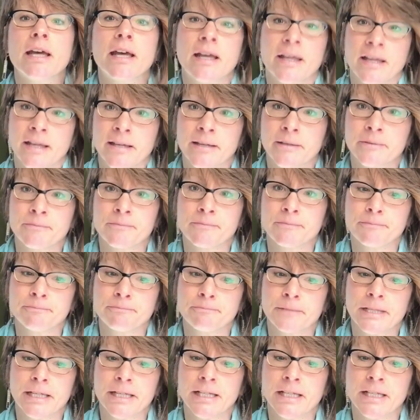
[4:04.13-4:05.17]

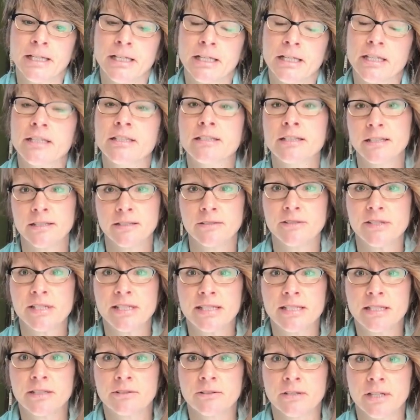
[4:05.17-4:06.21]
I'm gonna continue the
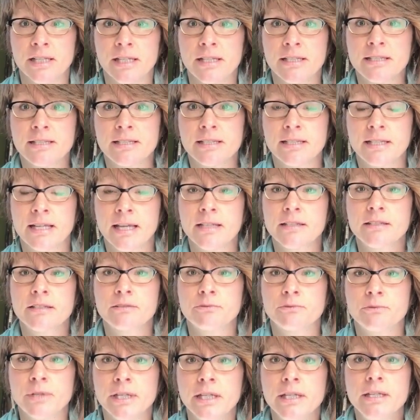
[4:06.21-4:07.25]
series next
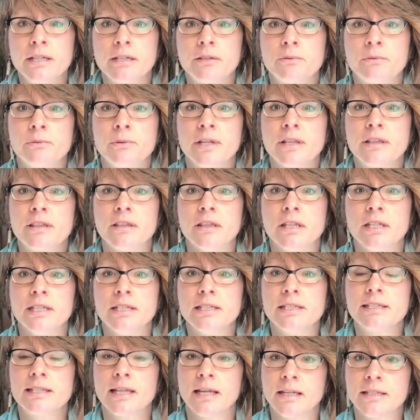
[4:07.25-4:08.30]
week with
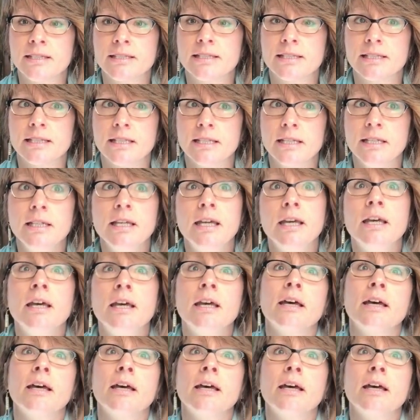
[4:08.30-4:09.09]
the second C.